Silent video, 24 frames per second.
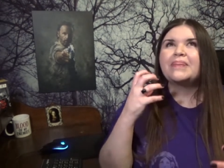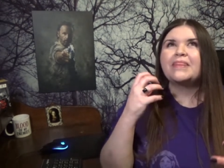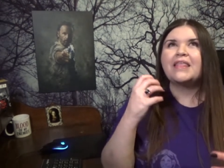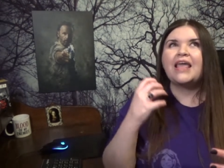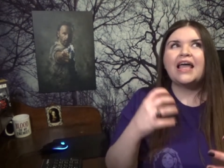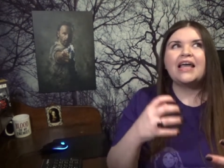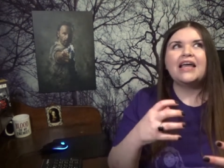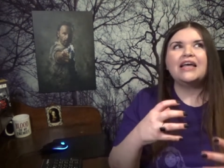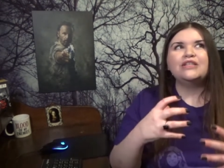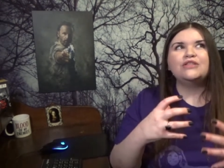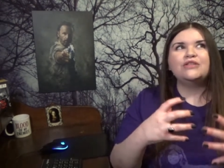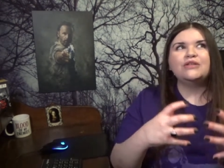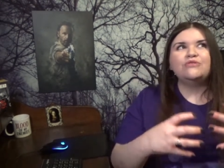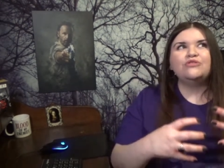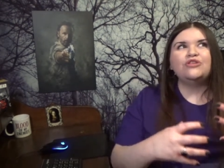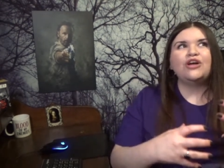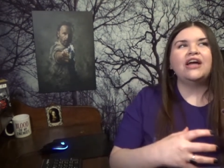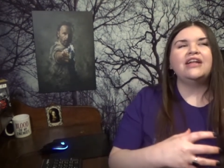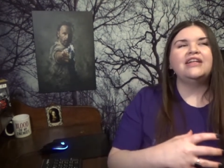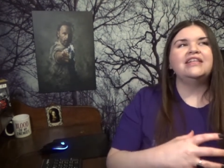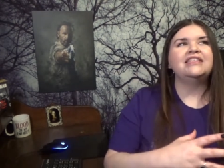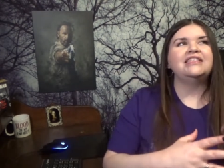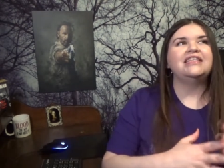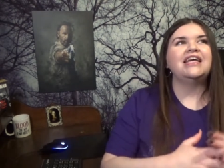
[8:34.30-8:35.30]
I guess what I'm
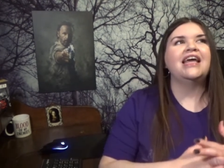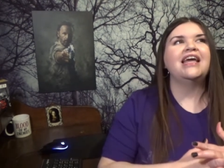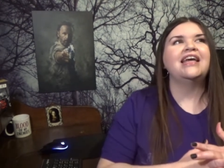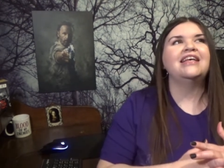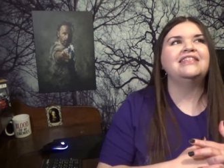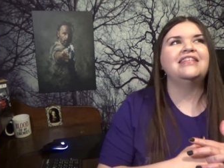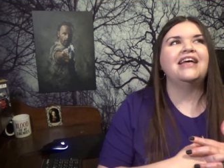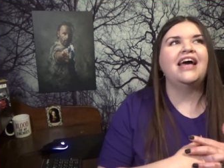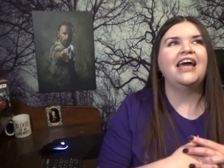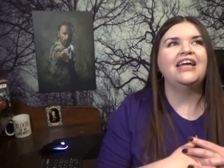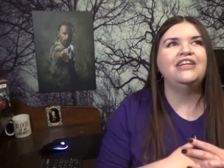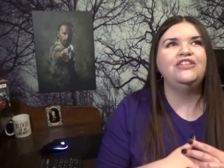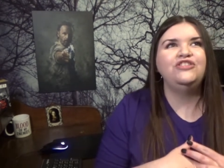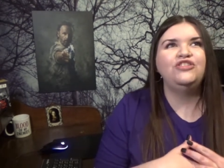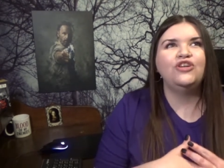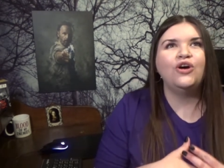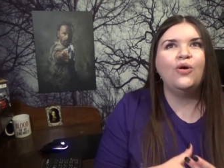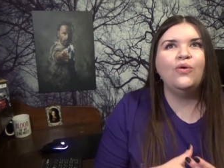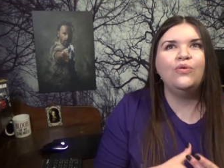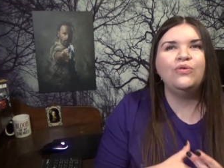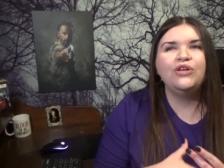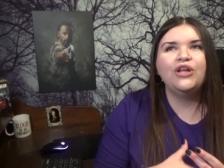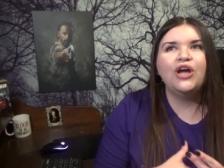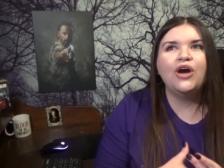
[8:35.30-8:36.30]
trying to say is I
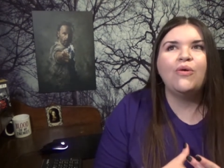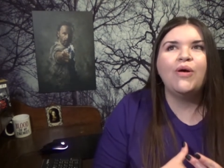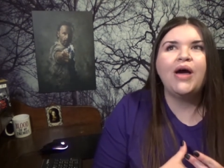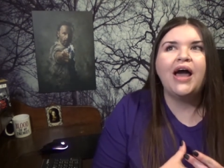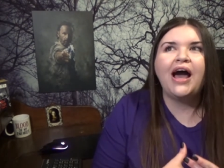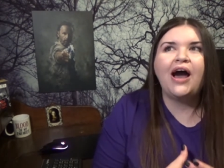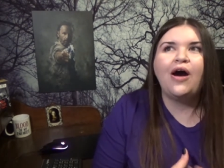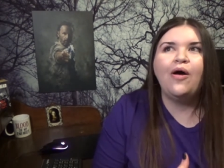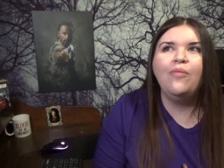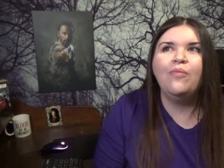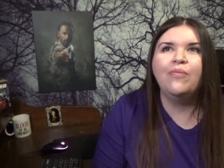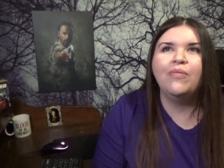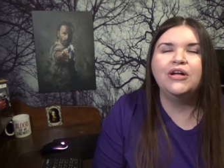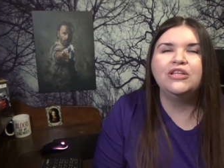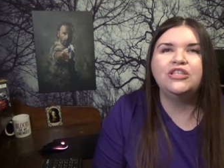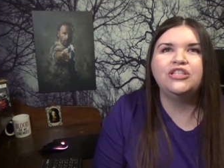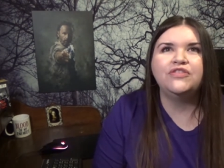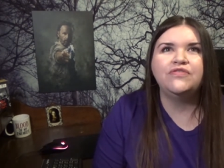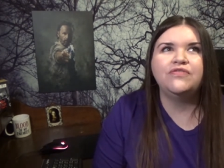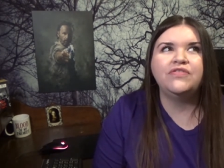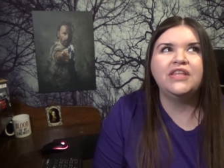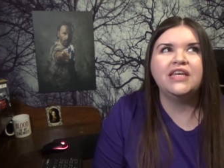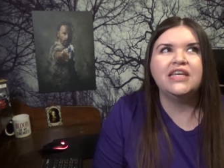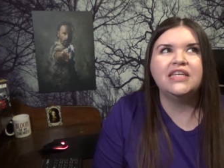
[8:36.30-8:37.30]
don't know how much
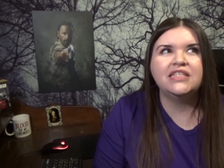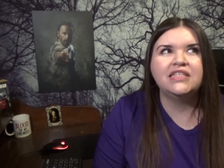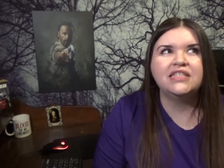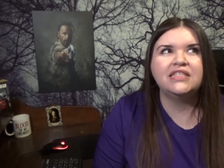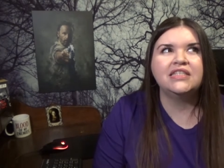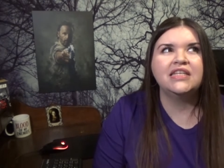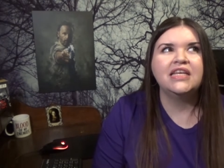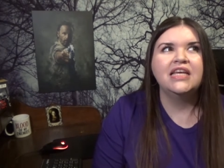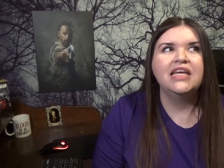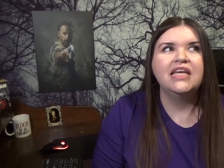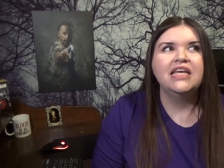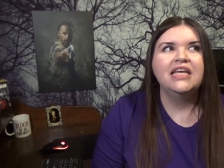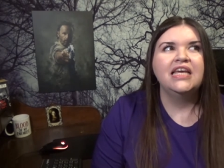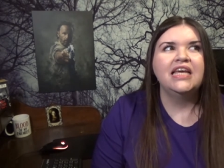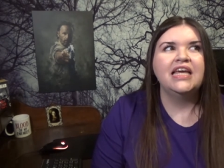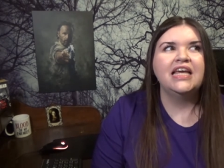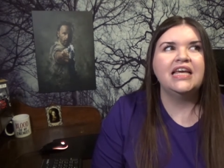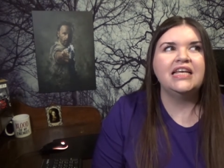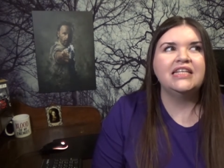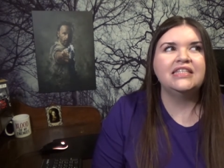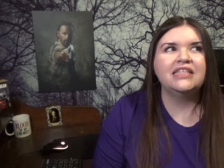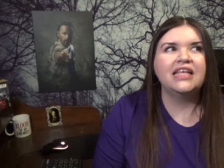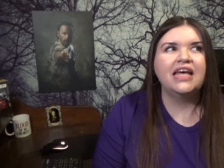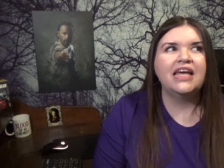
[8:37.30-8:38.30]
of this
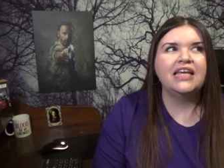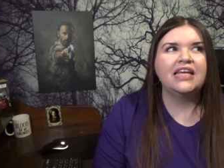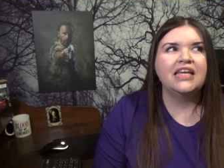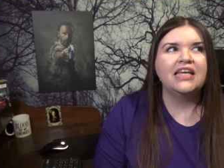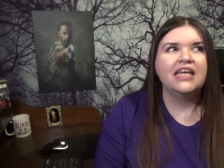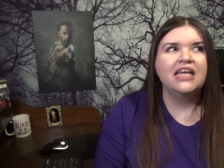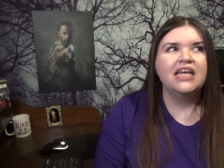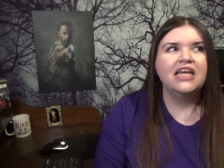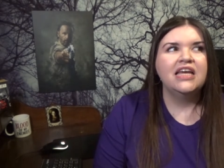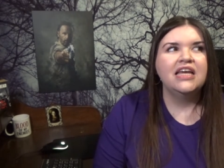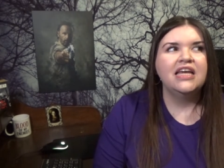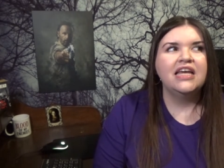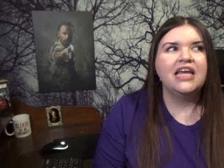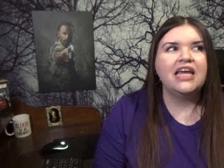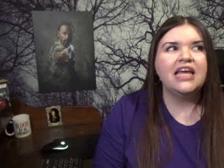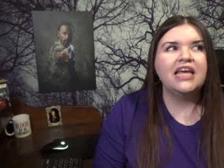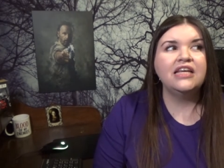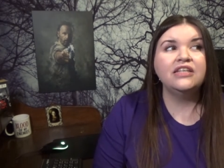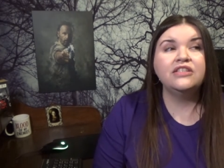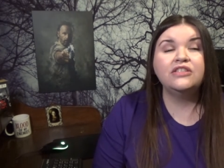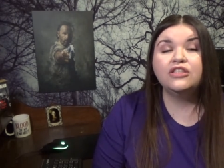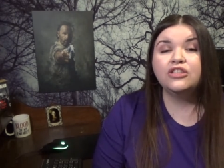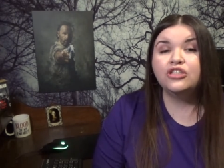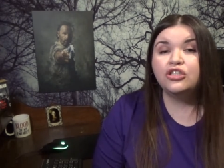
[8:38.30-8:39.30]
is like,
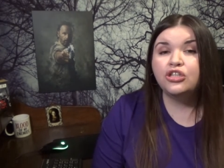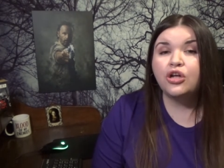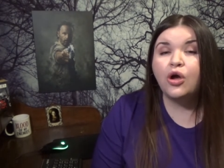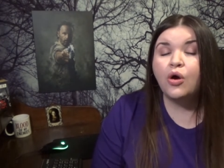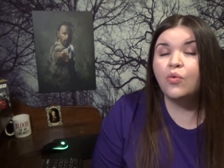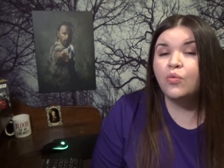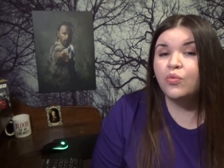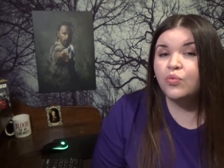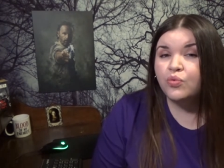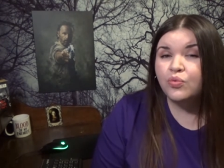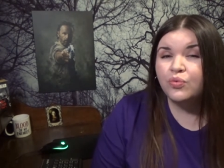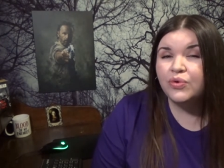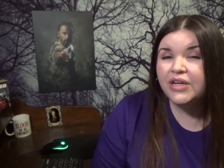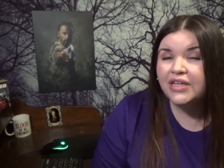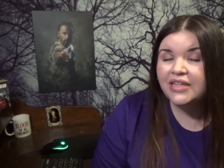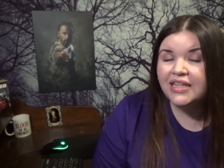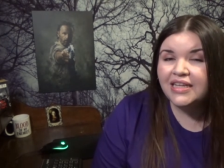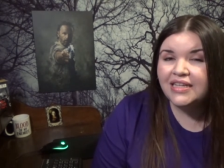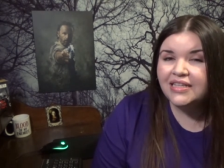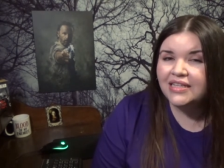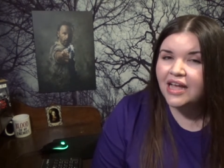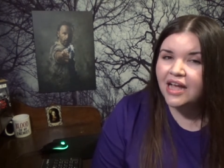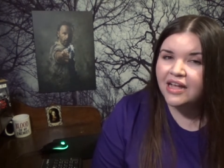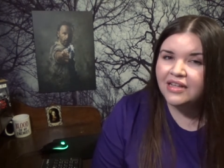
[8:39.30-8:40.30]
is the show
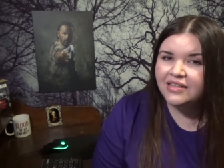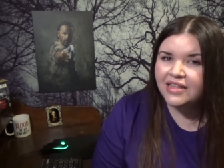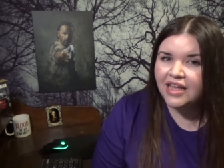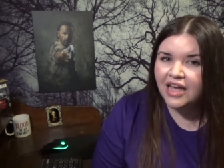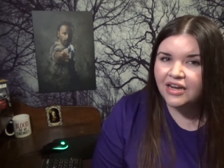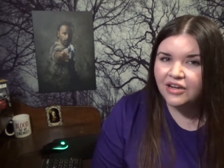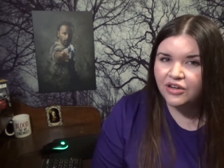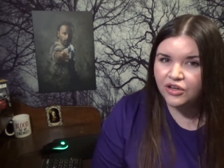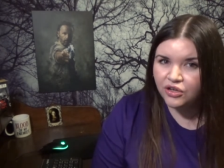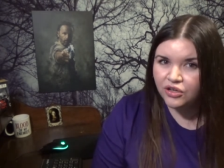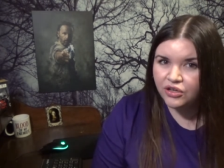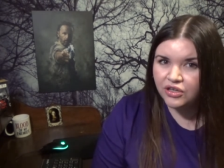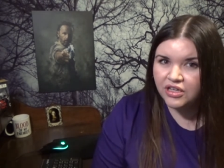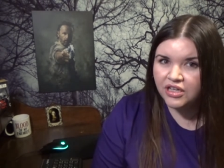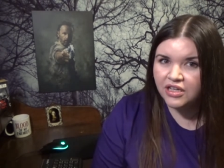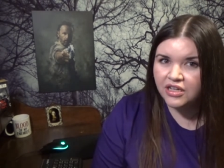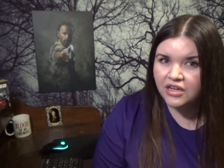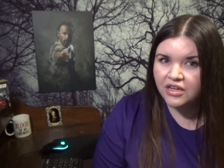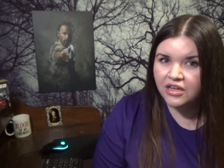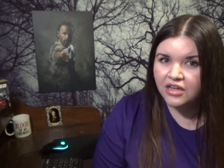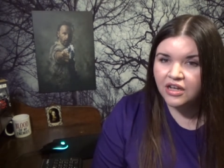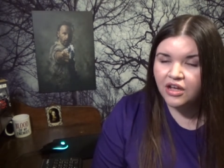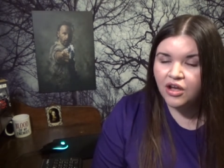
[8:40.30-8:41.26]
really not that good?